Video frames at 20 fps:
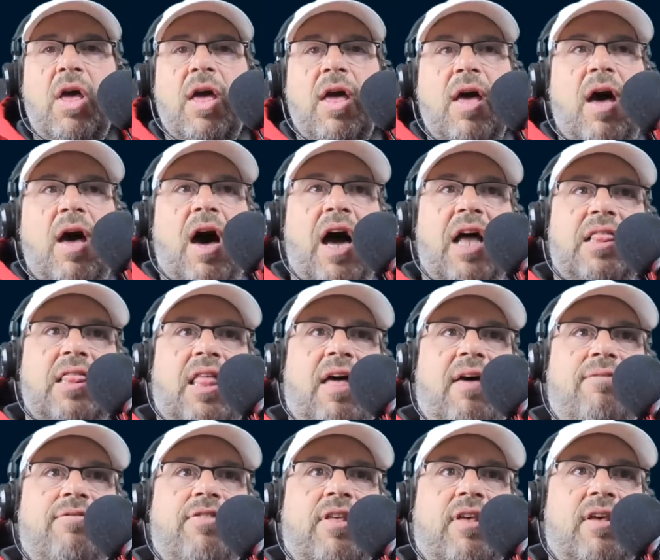I
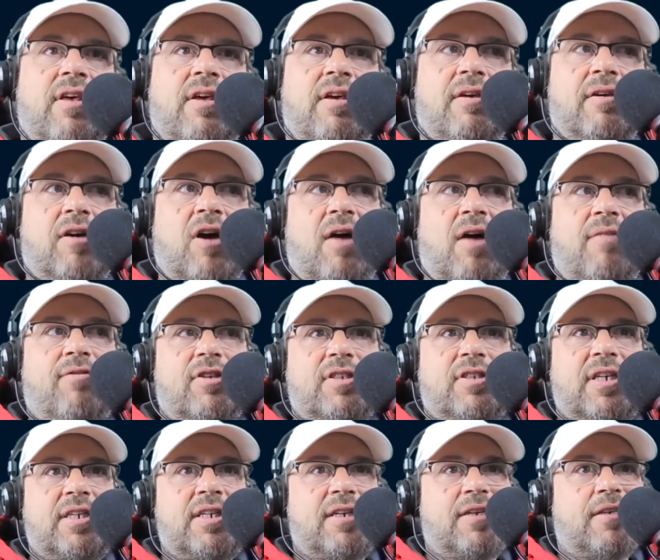love the conference
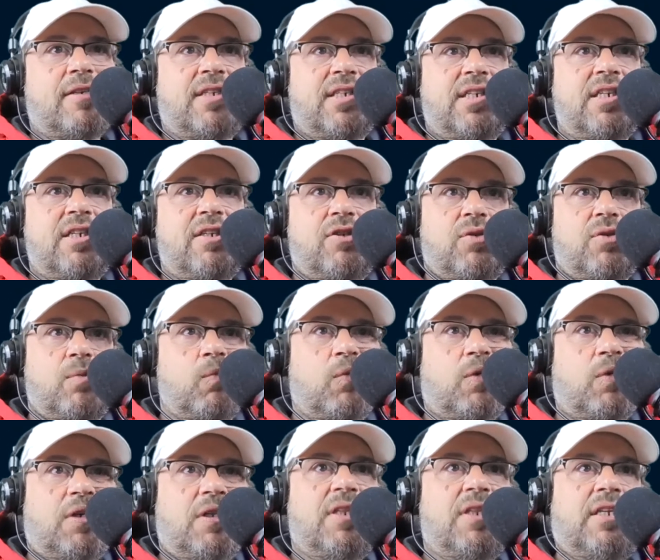idea because it is
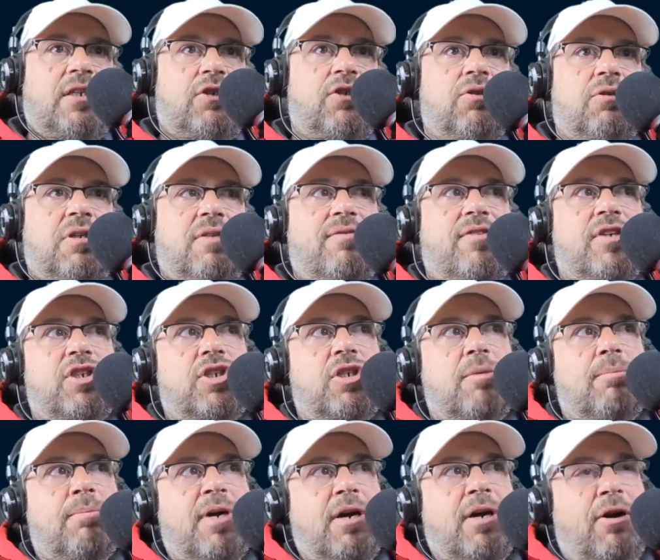really shooting fish in a
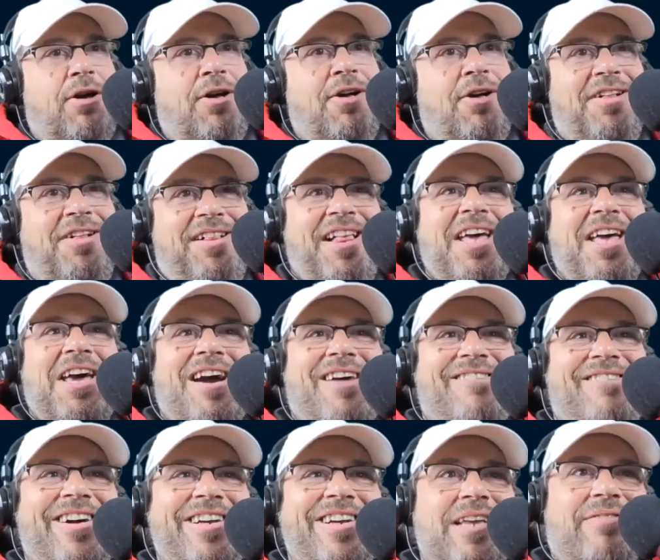barrel.
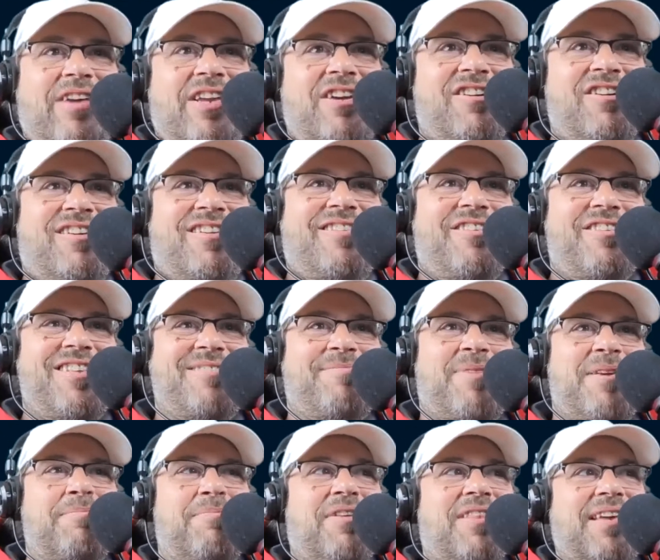When you've interviewed these
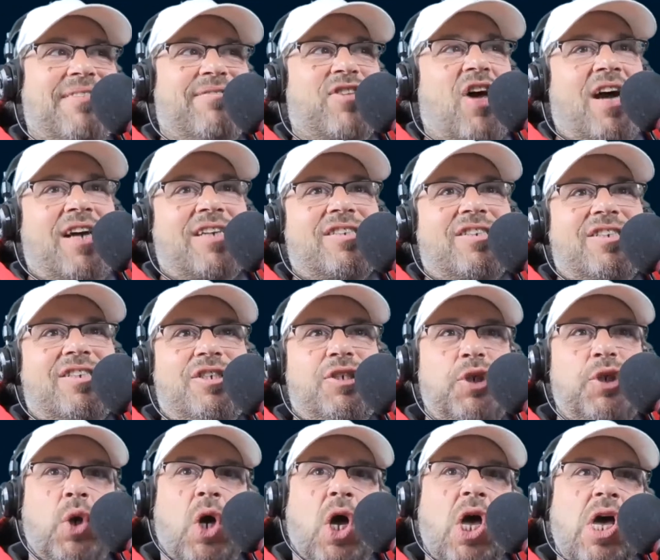people, they've talked to
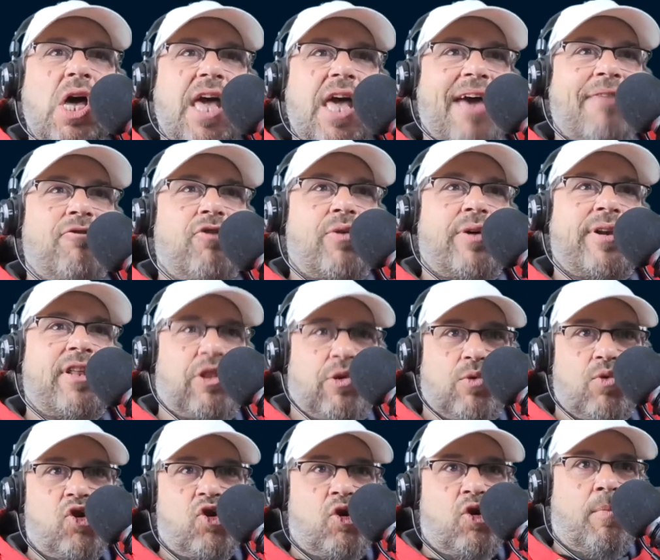you, everyone in the
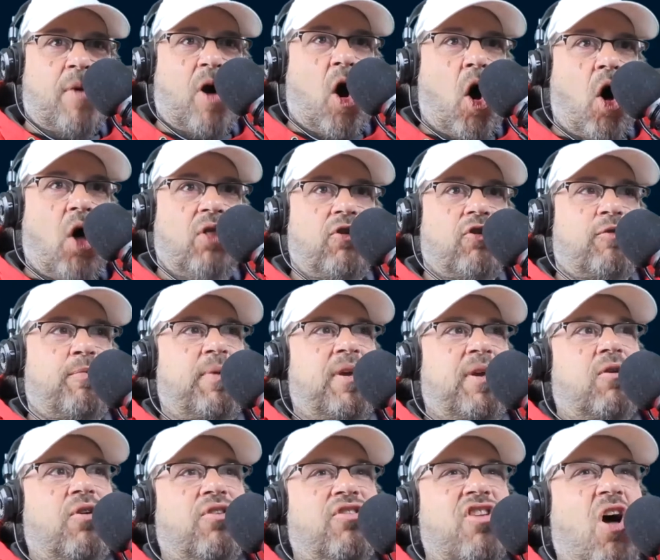room, all the
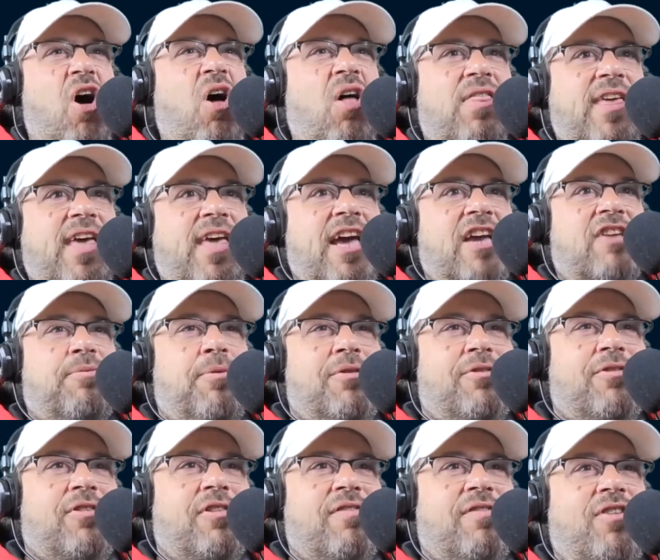speakers, all the experts
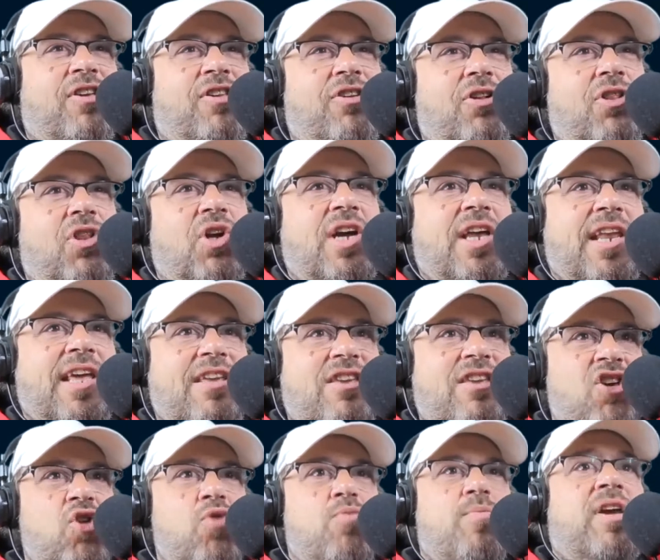in the field are looking at
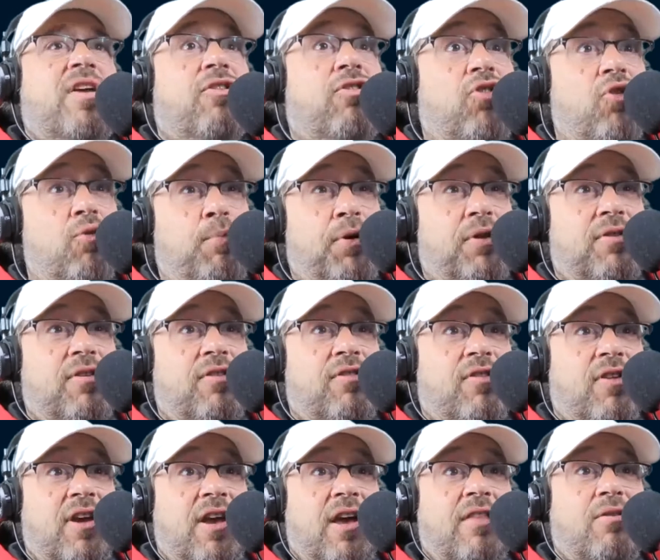you because you put this
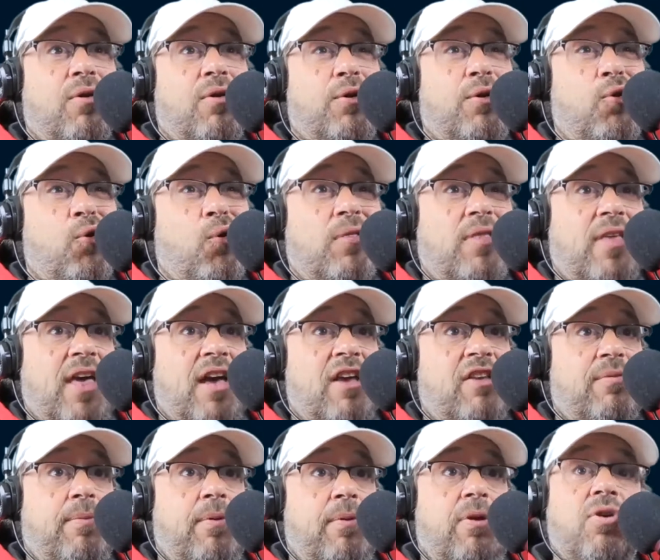together. You're the expert.